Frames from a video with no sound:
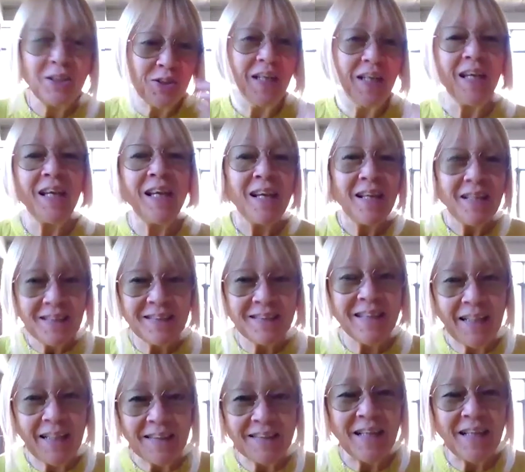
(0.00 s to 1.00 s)
Literally,
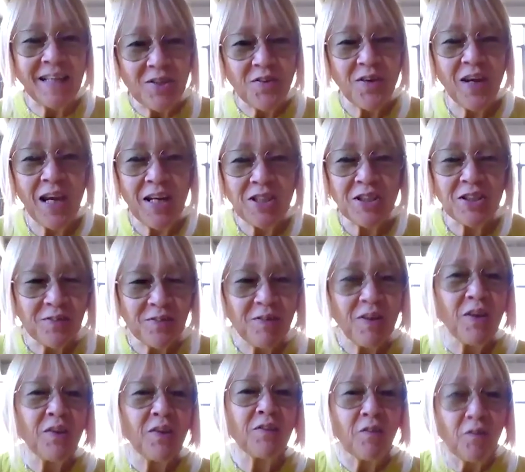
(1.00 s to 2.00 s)
sex
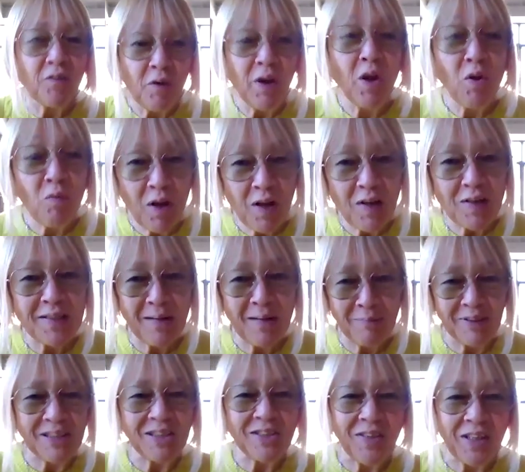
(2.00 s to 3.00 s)
education through real-world
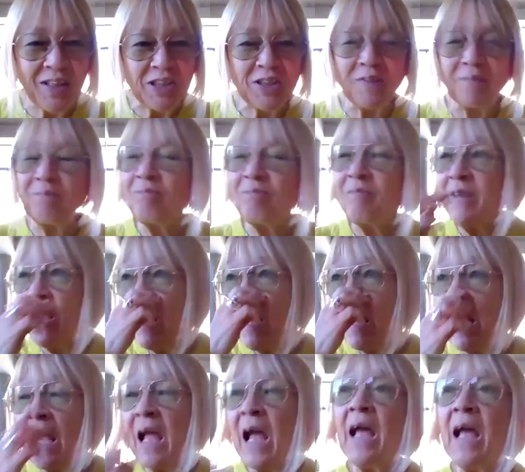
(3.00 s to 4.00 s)
demonstration.
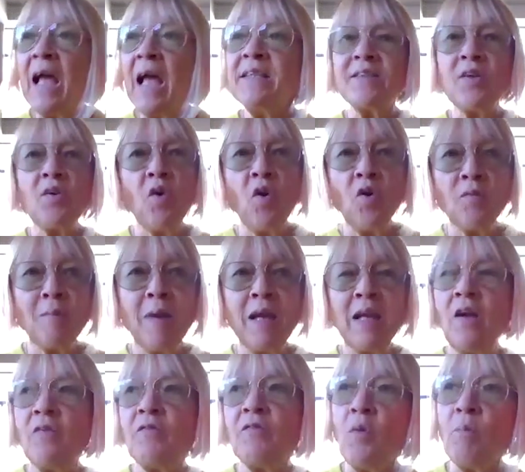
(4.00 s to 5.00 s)
And so on
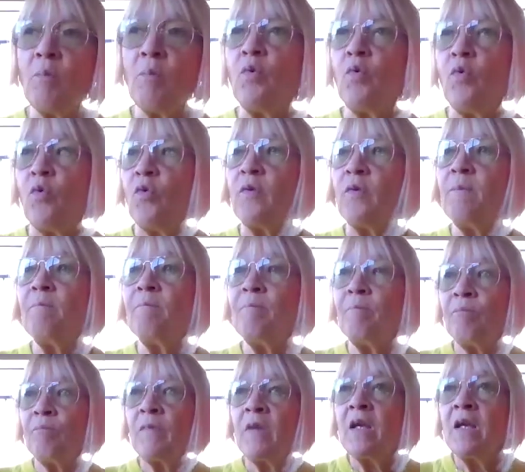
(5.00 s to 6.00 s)
Make Love Not
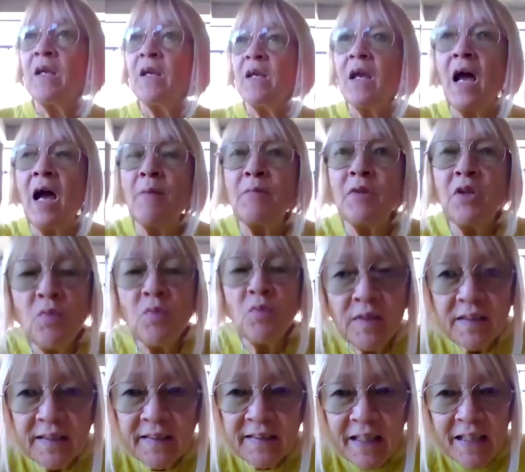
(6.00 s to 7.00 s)
Porn,
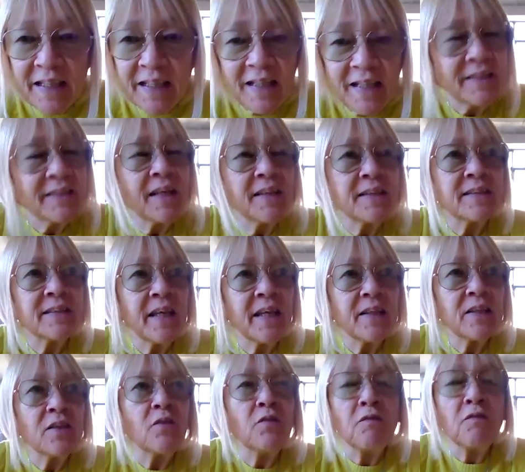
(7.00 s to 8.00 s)
you will see, as I
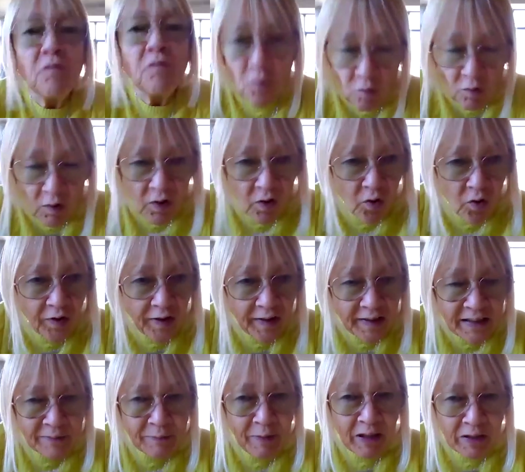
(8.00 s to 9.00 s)
said, the full
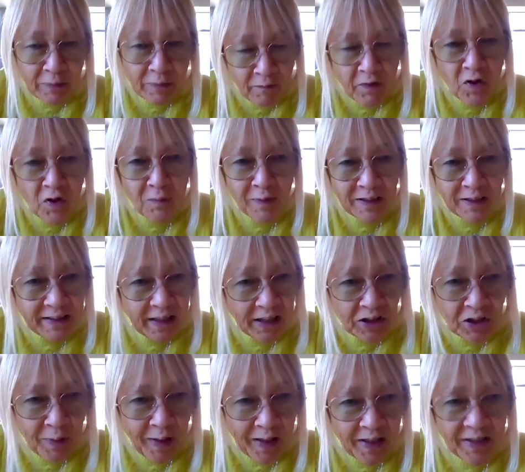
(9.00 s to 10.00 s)
glorious spectrum of human
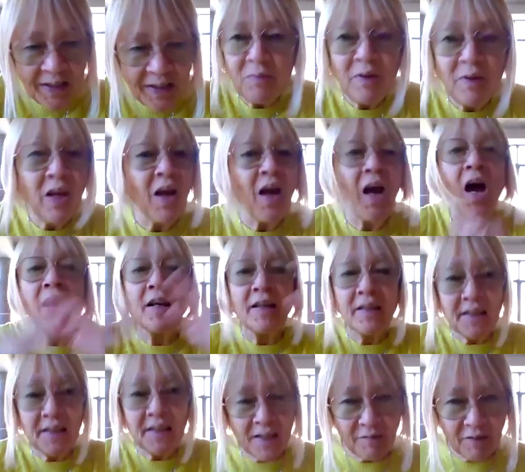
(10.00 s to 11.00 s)
sexuality. We are
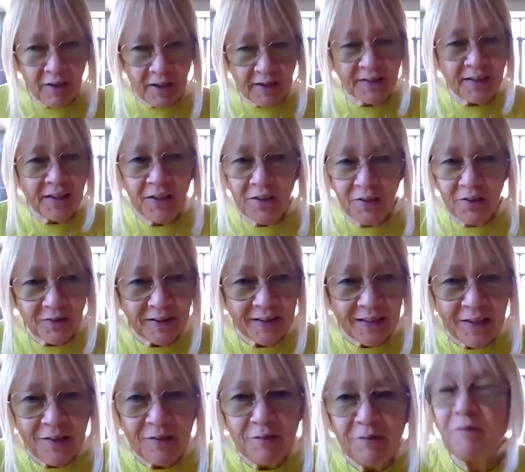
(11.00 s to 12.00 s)
utterly diverse and
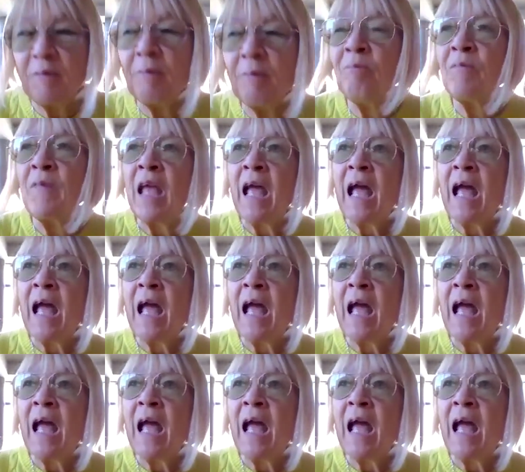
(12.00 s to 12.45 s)
inclusive.